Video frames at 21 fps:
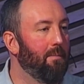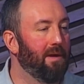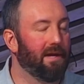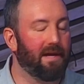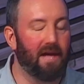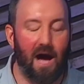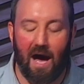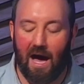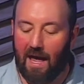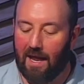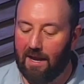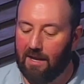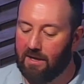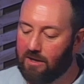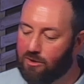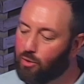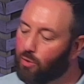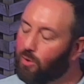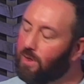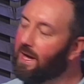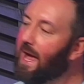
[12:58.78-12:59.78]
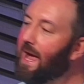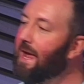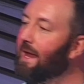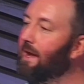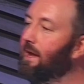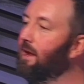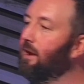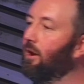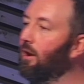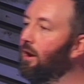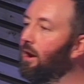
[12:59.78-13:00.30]
But God
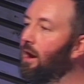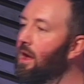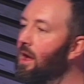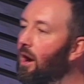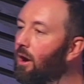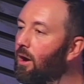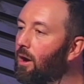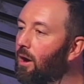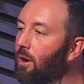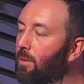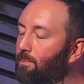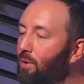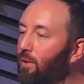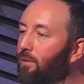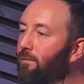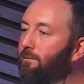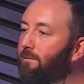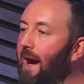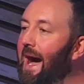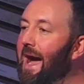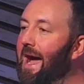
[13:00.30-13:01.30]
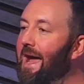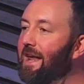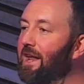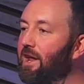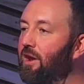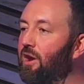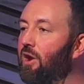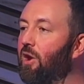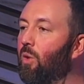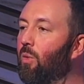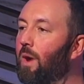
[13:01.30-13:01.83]
created or
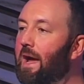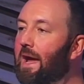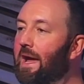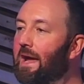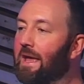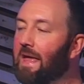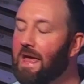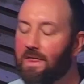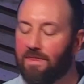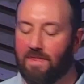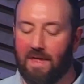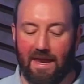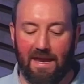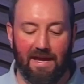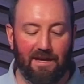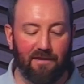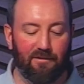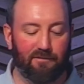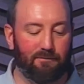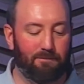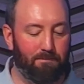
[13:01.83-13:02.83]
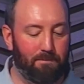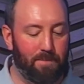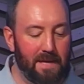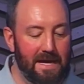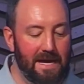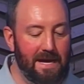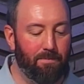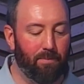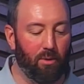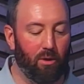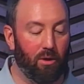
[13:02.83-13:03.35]
provided a way that his
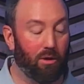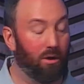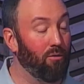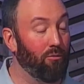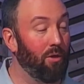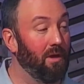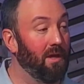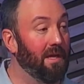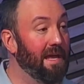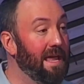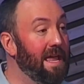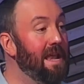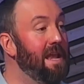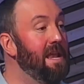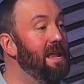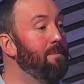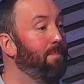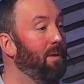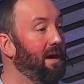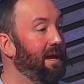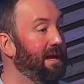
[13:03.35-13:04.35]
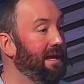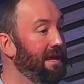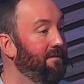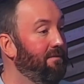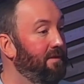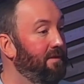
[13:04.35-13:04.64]
people, or really anybody,